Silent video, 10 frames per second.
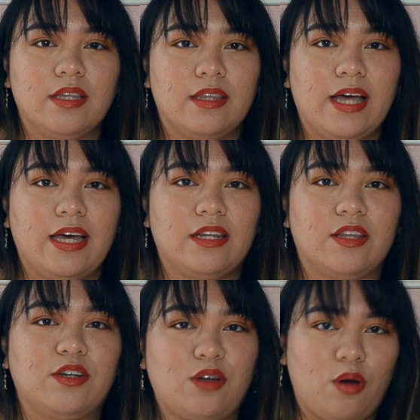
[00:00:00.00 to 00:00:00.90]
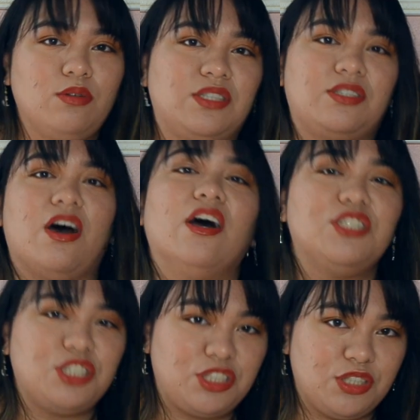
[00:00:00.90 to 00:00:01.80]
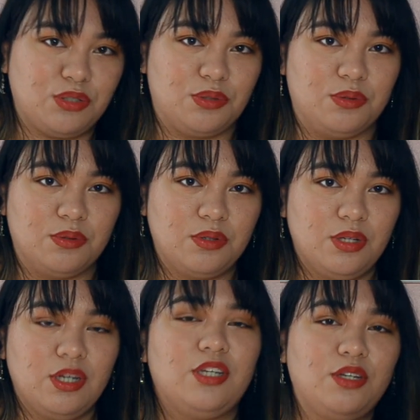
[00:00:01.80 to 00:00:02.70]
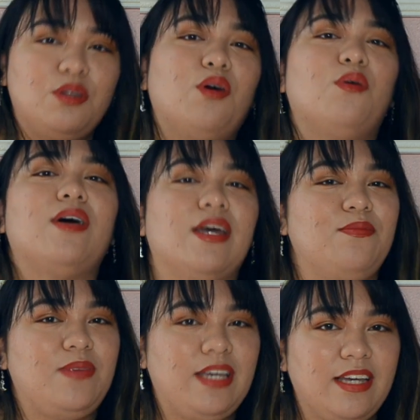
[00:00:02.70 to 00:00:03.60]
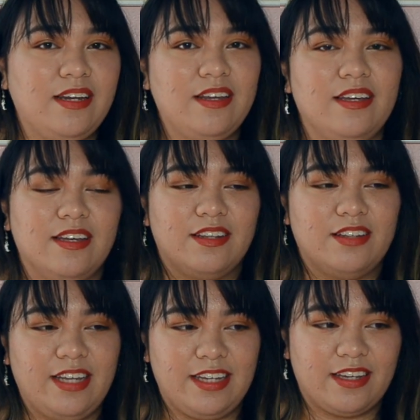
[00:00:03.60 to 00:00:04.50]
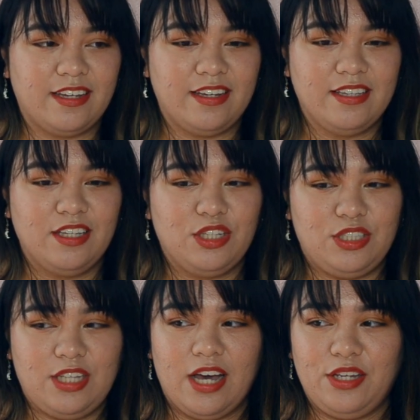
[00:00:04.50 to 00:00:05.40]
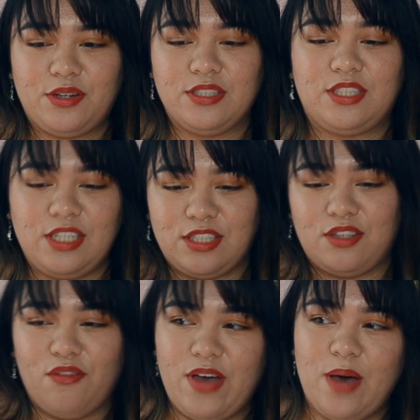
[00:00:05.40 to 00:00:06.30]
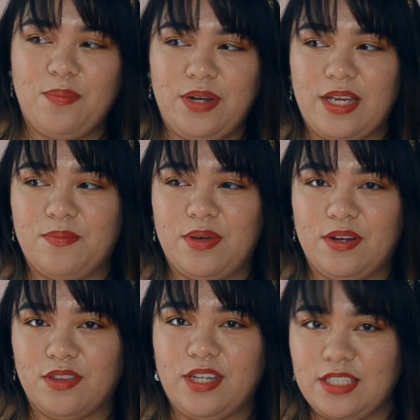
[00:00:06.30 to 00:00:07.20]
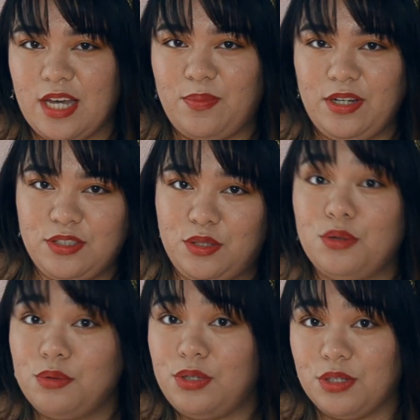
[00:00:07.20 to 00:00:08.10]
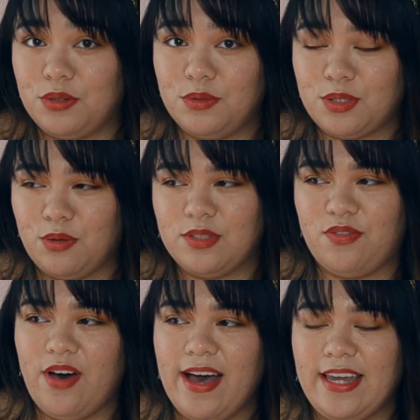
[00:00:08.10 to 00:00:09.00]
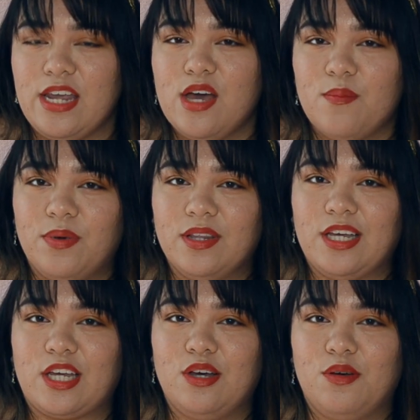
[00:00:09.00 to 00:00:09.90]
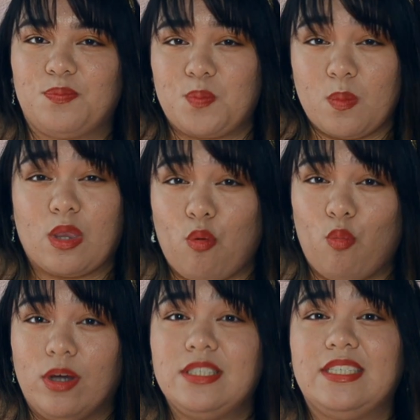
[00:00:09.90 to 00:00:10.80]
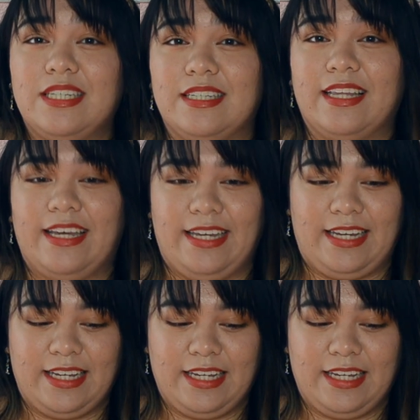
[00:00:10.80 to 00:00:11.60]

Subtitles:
that the ghost touched you. You know what I mean? Like, yeah, you can see stuff happening, but nothing's happening to you, so it's fine. But like, once it like